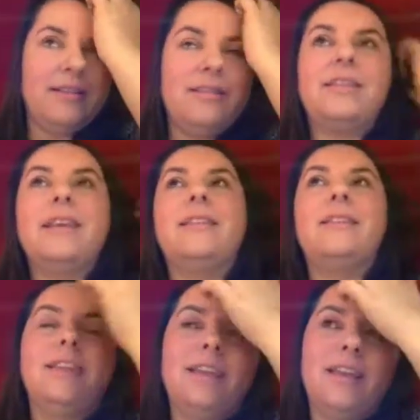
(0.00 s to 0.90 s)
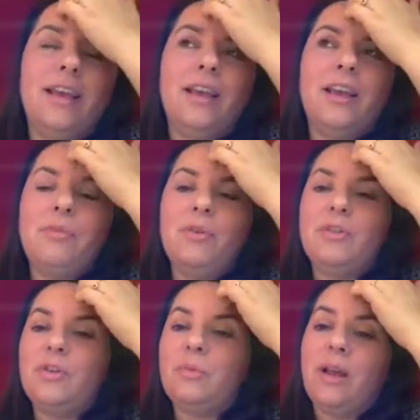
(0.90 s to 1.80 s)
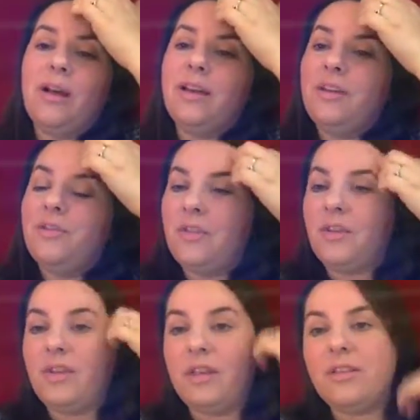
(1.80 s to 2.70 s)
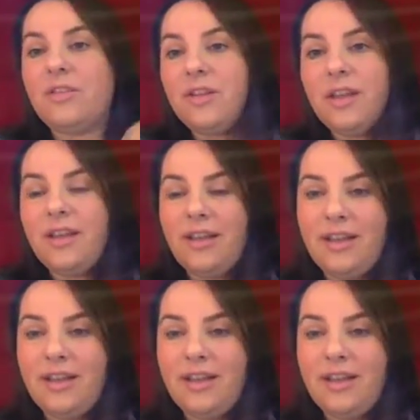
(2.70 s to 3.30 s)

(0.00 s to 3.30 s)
testing YouTube Live there yesterday